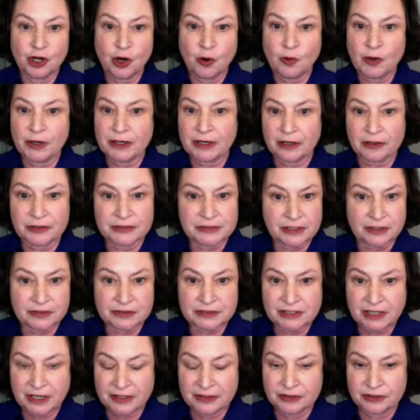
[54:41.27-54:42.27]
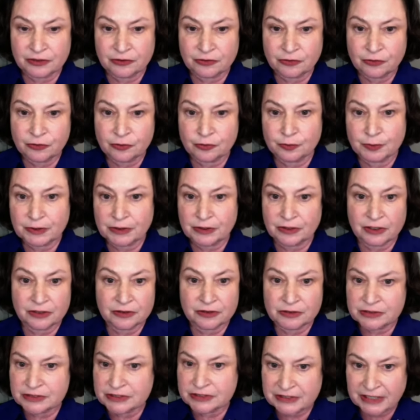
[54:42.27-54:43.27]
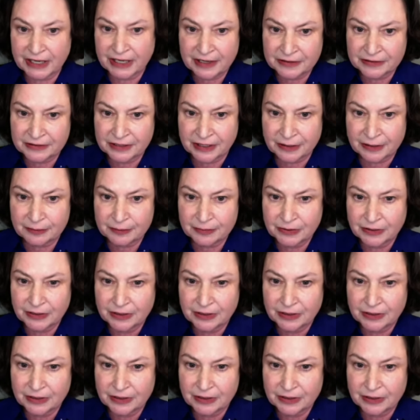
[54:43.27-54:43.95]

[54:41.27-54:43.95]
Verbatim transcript: one else outside the group can understand them.